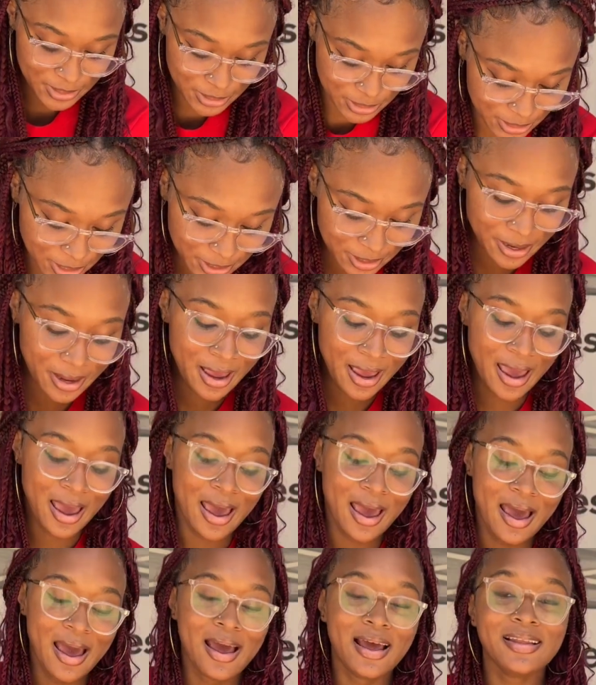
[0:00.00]
Shark.
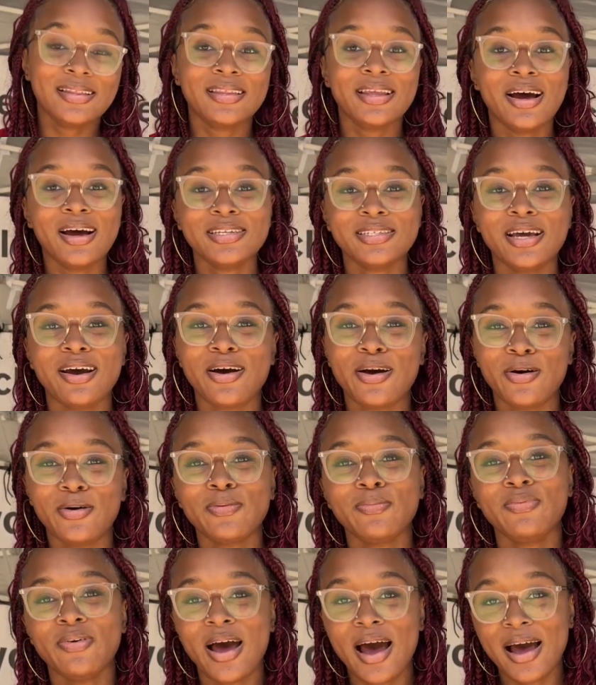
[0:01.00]
That's
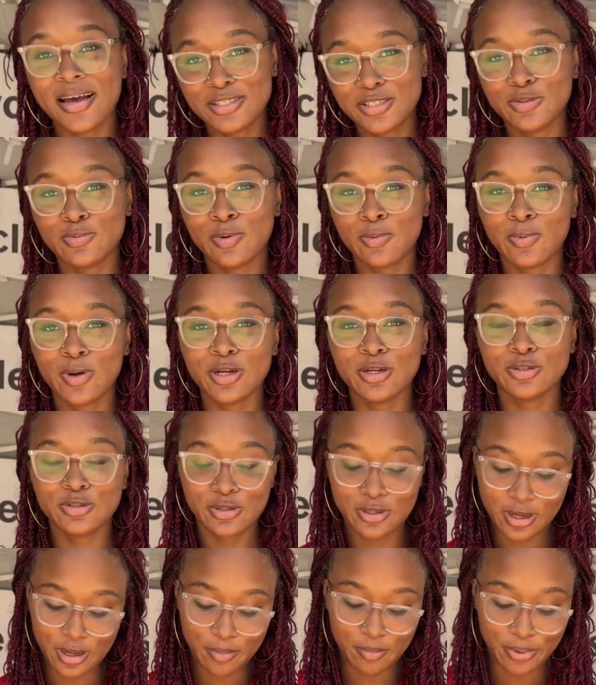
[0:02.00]
how fast you would want to do
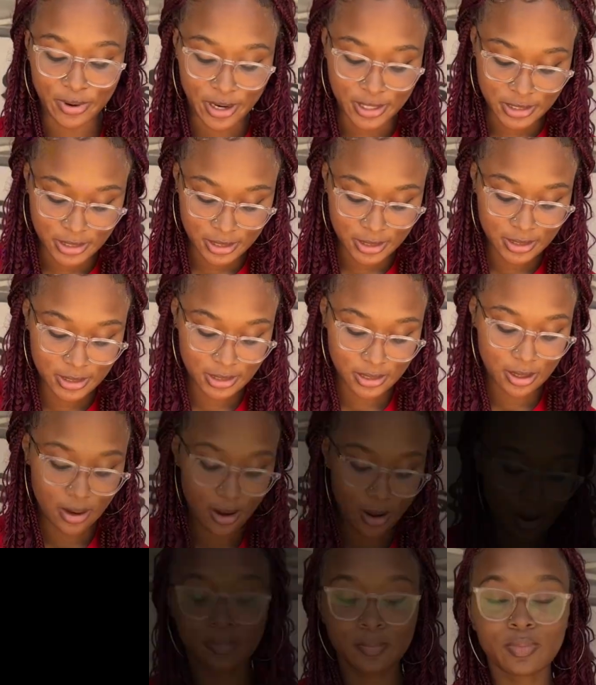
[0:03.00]
the compressions.
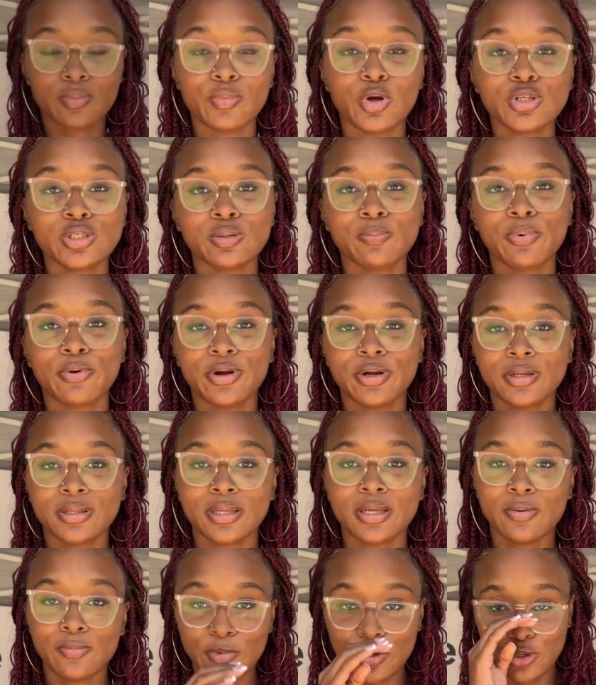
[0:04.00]
Most
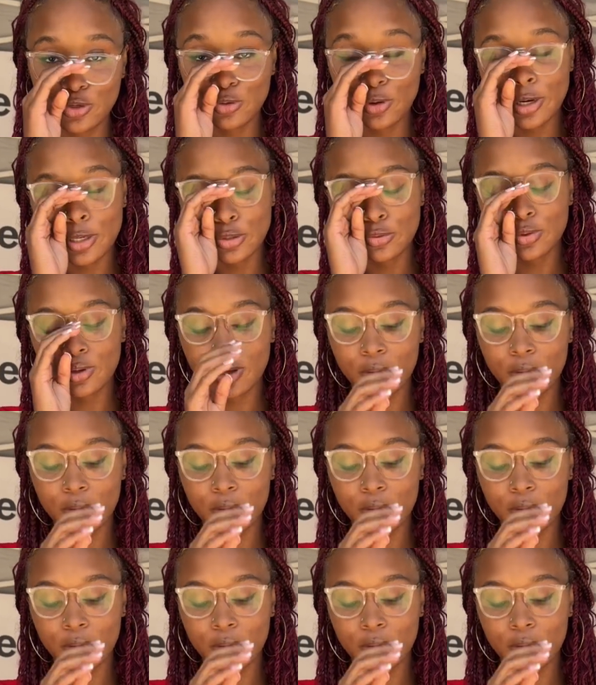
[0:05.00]
importantly, when you are doing